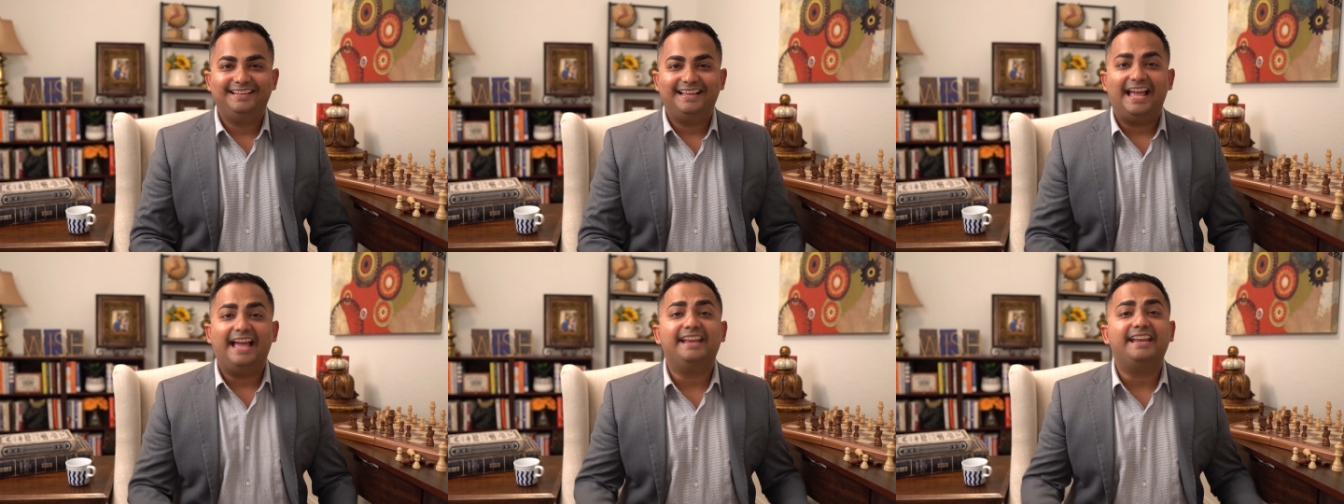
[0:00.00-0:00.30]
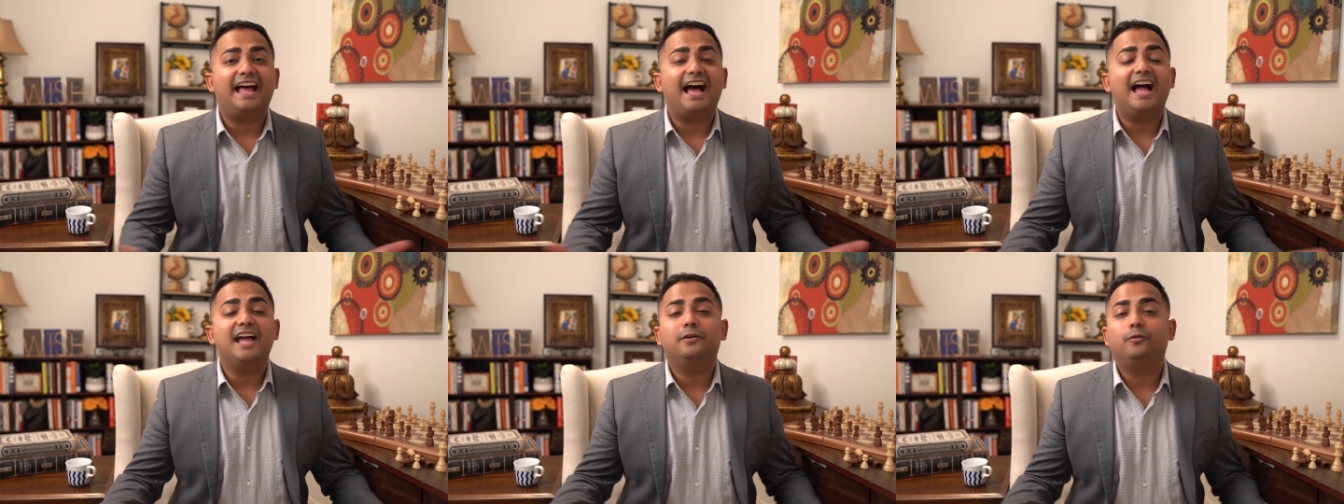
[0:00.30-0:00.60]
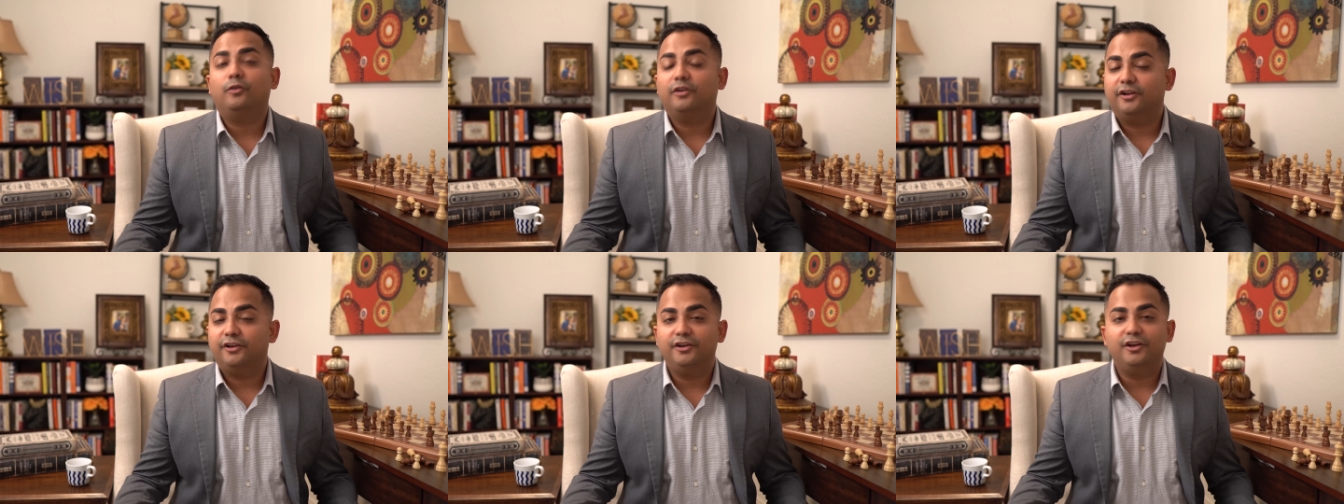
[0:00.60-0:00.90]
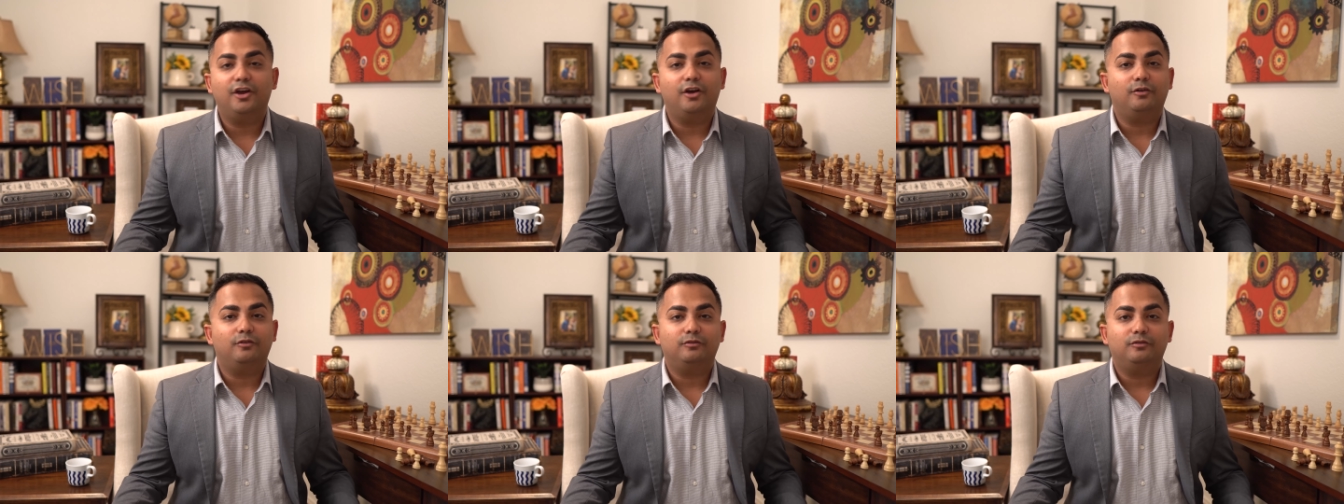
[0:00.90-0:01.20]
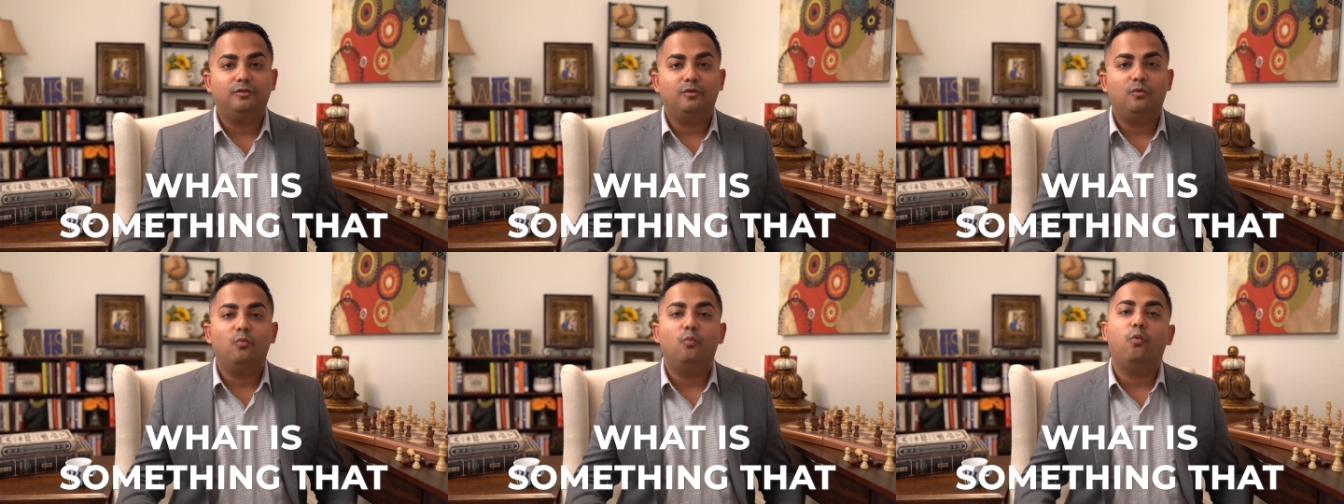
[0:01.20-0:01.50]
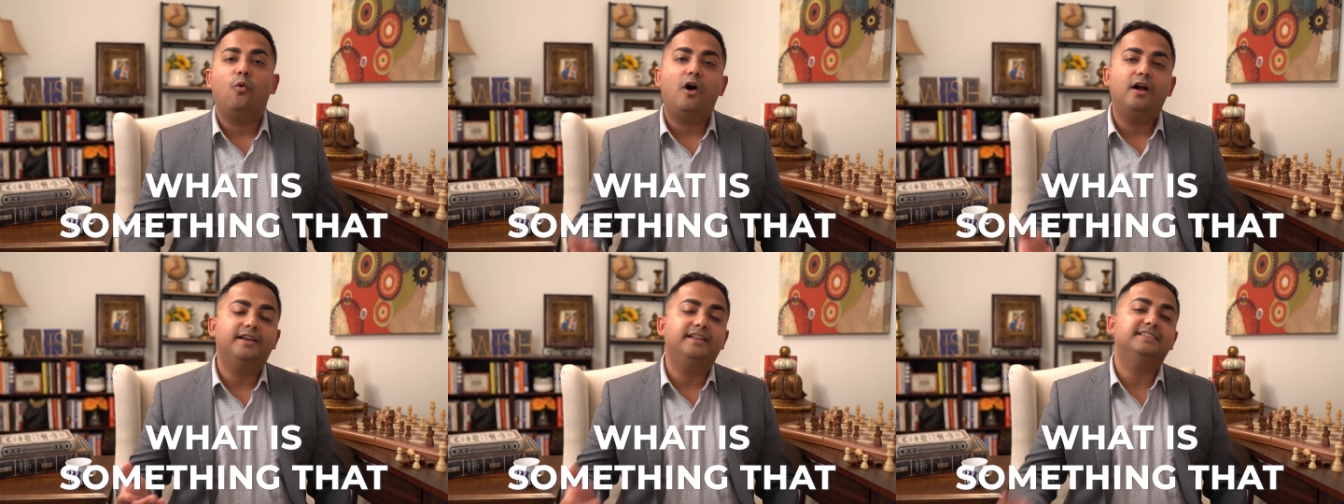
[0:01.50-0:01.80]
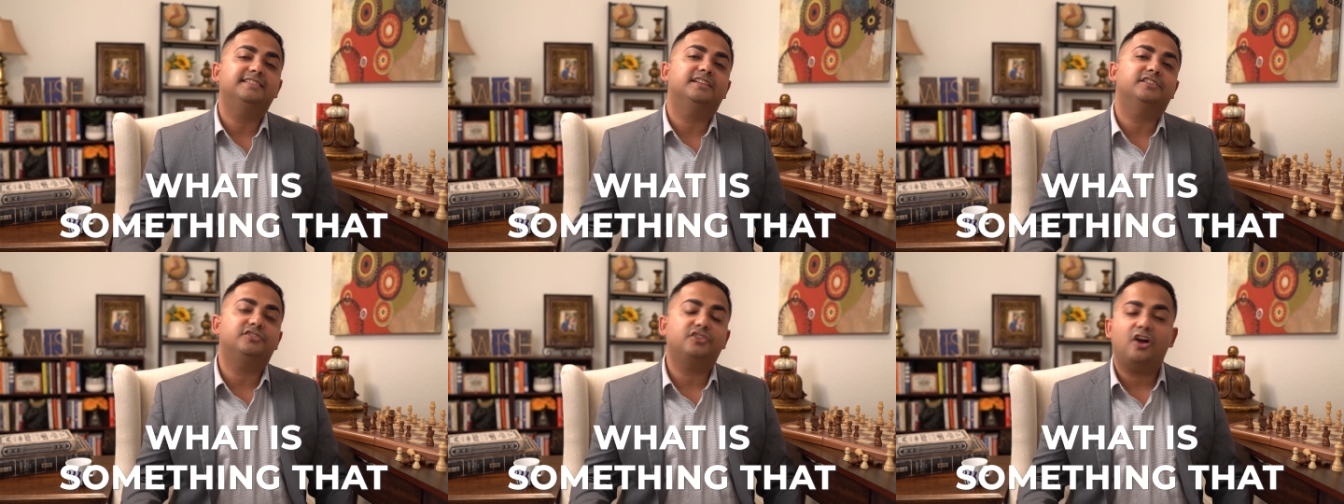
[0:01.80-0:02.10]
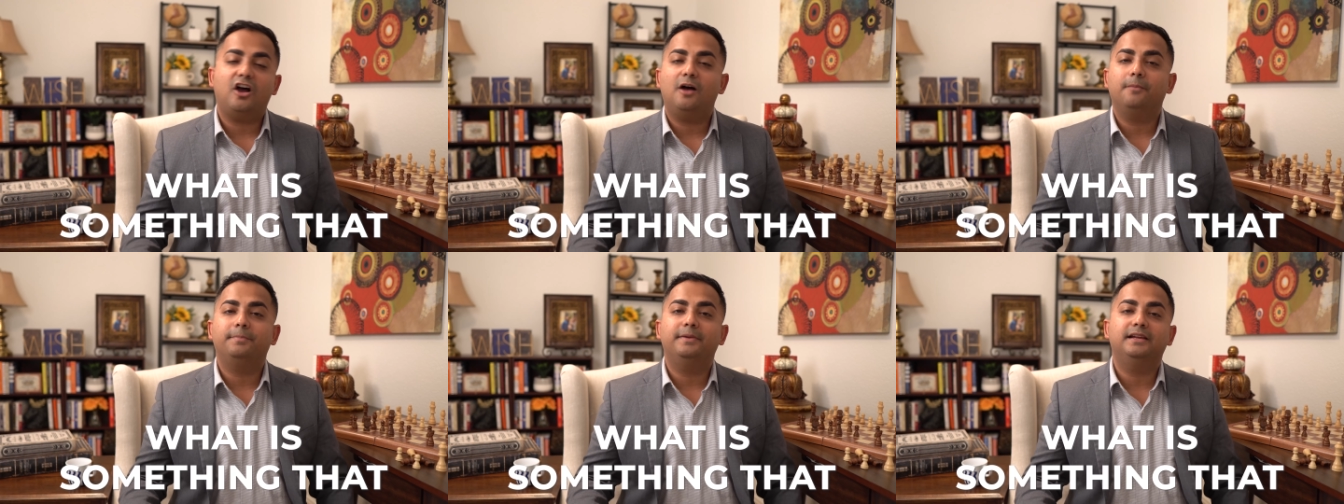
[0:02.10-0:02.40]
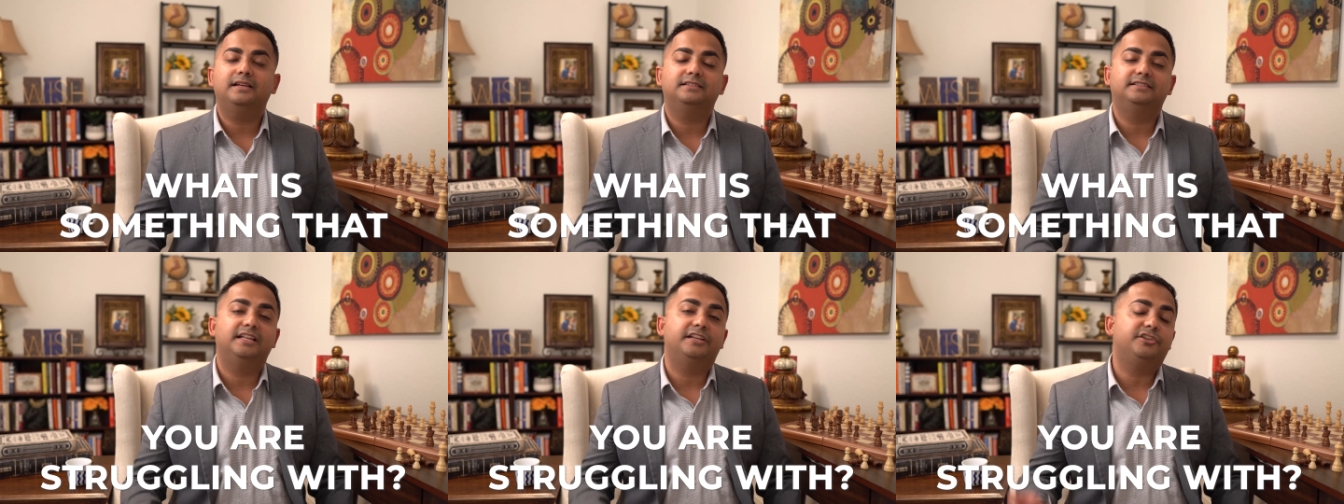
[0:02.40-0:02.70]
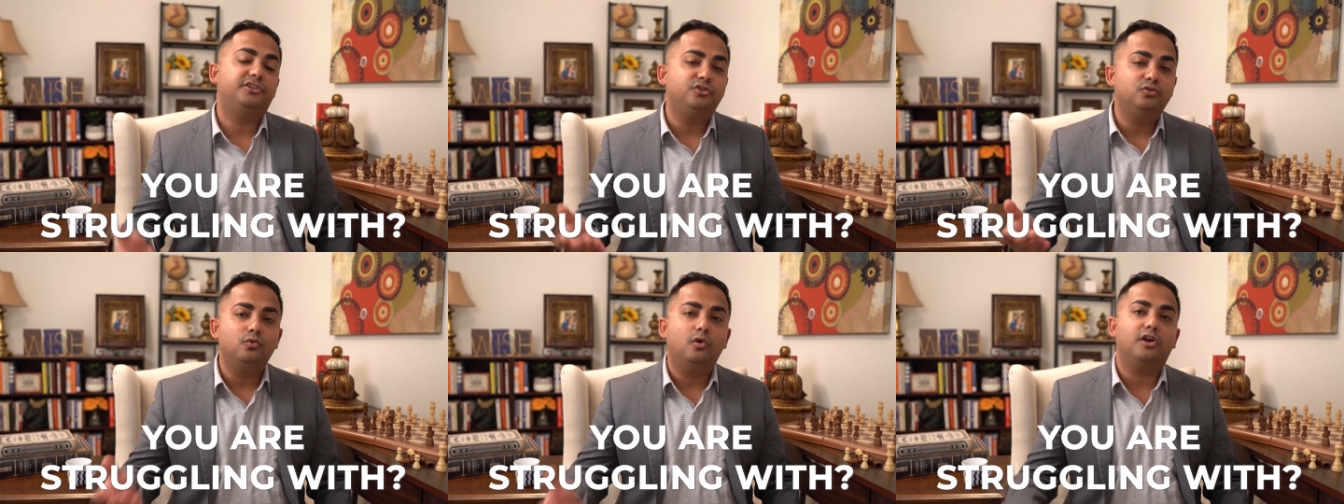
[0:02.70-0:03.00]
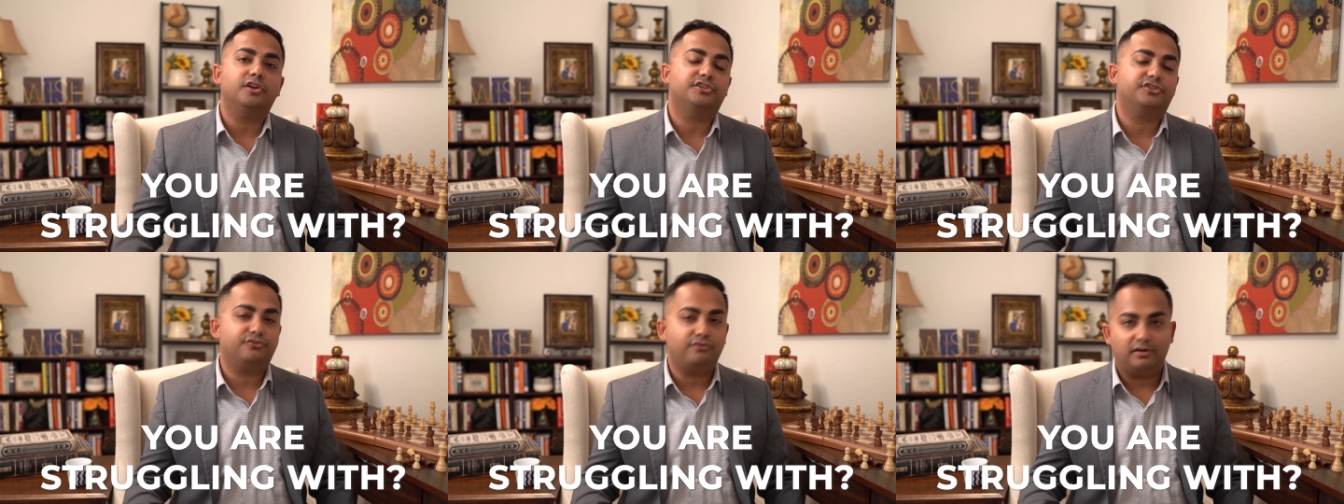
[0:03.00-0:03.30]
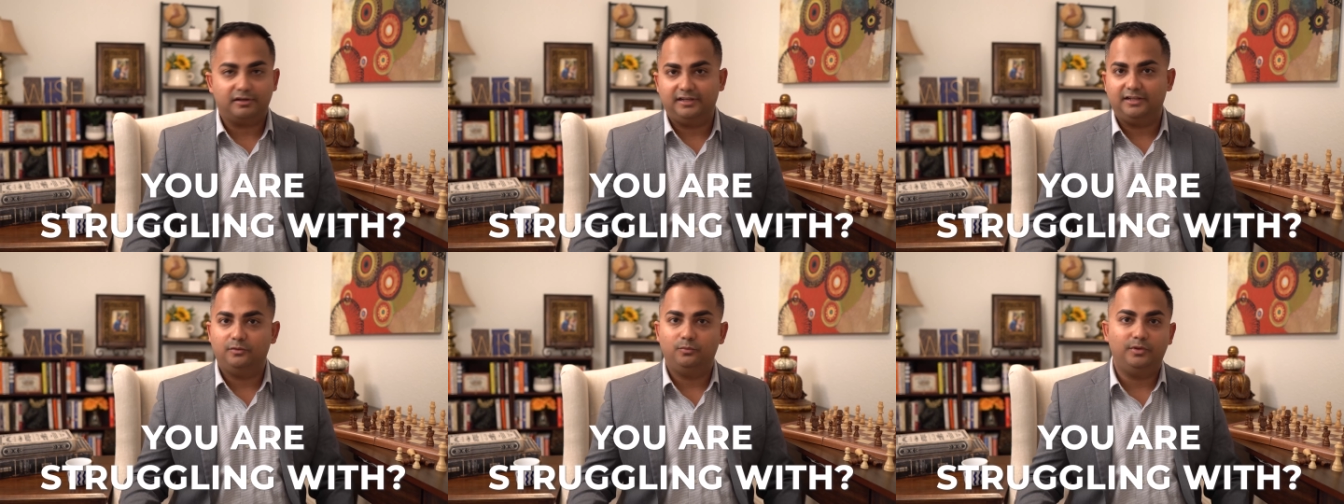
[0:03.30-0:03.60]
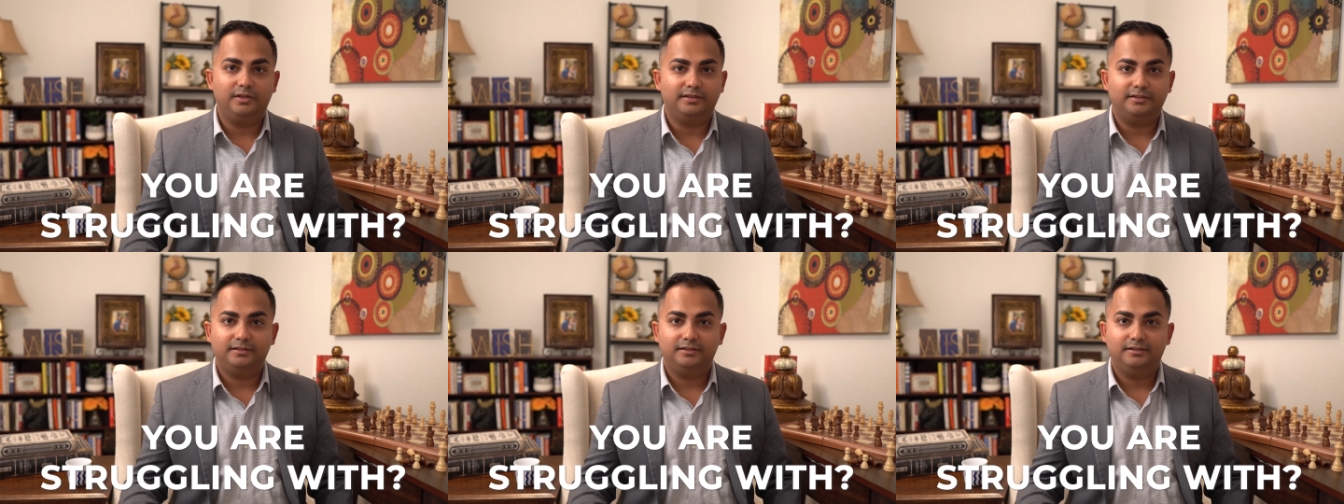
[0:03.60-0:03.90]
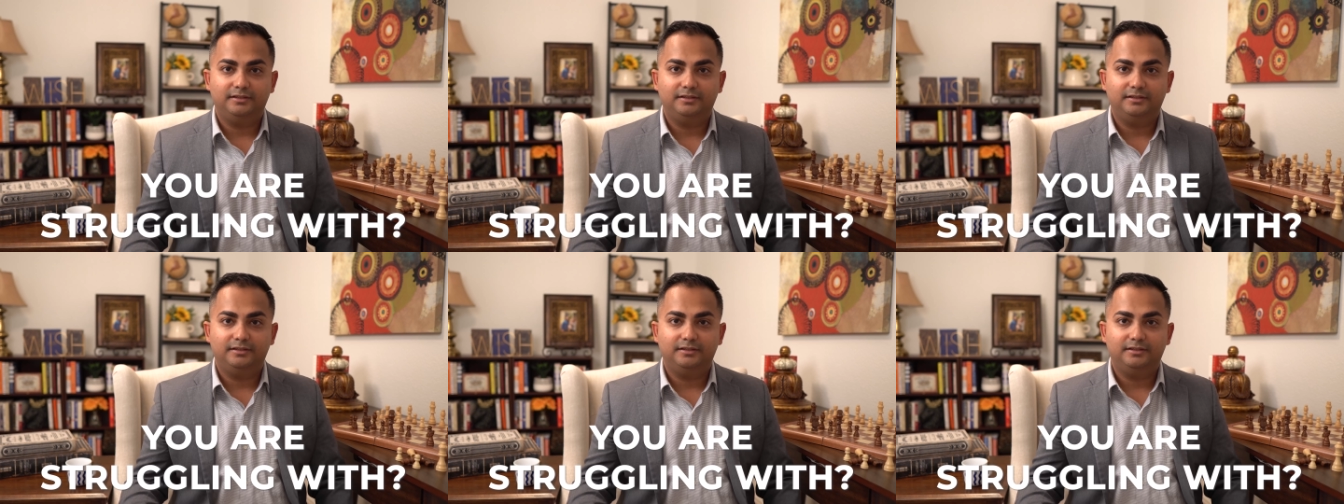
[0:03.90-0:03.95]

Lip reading: And I want to know, what is a topic that you are struggling with?